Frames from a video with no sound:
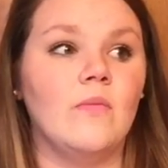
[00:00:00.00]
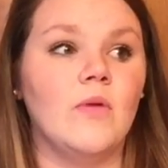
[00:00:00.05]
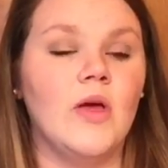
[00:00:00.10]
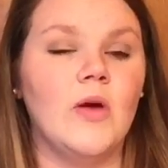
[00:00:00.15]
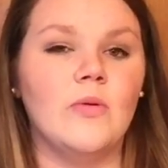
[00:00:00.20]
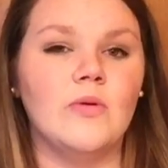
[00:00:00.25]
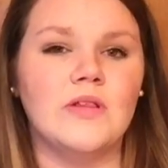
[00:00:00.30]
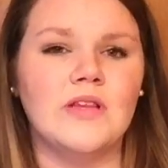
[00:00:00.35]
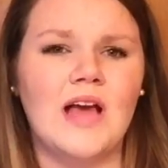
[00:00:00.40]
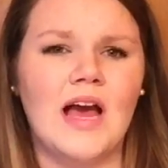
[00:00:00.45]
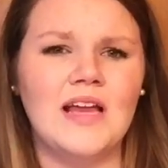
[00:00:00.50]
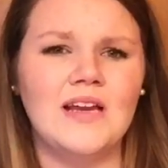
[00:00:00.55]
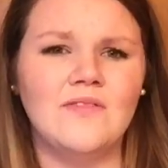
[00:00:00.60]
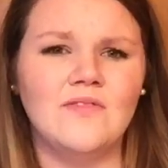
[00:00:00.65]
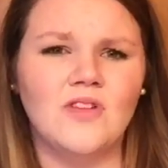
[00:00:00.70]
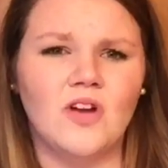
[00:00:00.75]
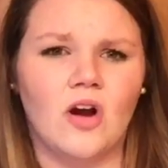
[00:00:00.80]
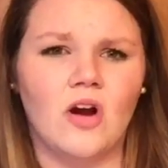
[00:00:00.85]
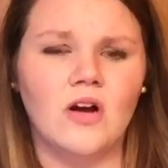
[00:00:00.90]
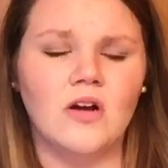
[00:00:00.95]
It was kind
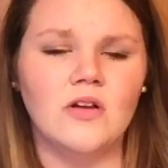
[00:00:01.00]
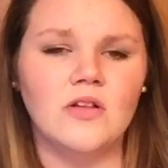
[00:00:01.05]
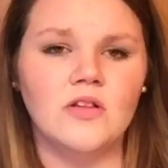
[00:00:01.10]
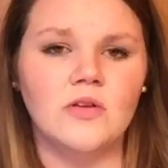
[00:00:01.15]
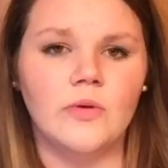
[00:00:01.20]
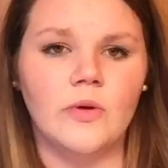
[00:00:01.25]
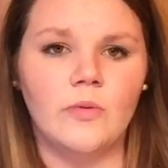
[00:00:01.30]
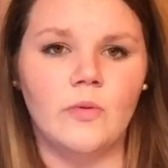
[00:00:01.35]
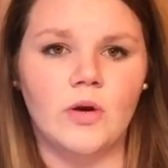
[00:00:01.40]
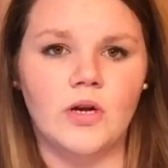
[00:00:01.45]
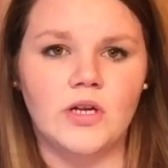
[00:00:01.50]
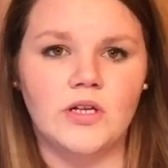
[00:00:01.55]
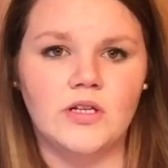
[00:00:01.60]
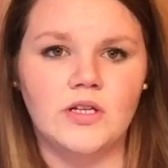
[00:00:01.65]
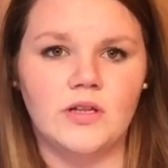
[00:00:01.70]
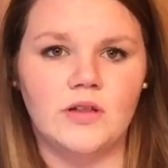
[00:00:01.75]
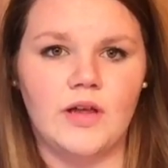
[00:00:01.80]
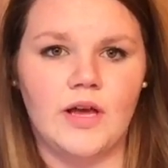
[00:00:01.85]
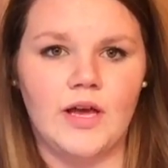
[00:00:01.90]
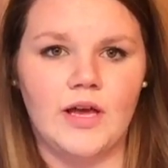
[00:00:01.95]
of dark, so we wanted
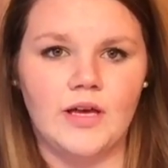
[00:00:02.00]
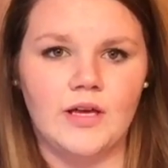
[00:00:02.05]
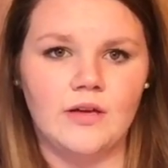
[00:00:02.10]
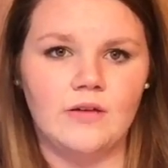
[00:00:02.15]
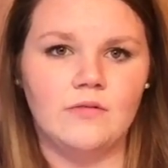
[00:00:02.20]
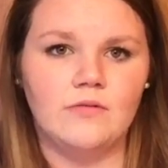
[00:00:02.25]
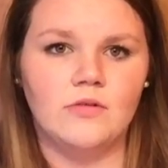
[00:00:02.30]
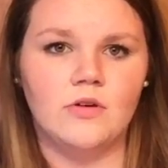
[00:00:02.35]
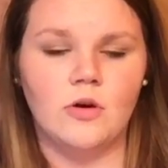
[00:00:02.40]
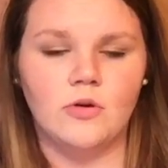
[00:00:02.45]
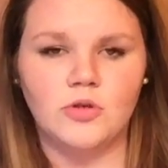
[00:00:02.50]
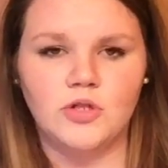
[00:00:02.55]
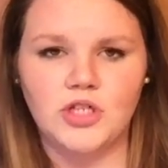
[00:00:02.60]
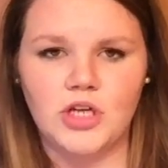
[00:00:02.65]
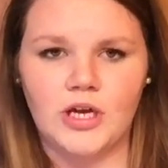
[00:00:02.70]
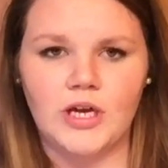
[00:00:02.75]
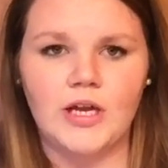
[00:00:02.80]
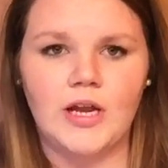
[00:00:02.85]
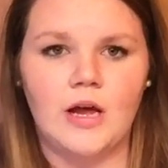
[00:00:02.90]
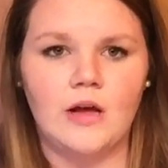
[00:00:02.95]
to like go
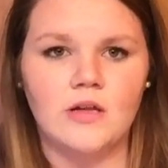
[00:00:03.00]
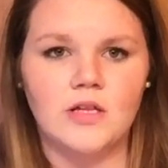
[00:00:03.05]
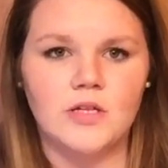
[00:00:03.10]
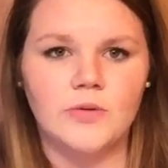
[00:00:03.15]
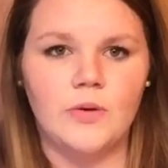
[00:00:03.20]
check it out.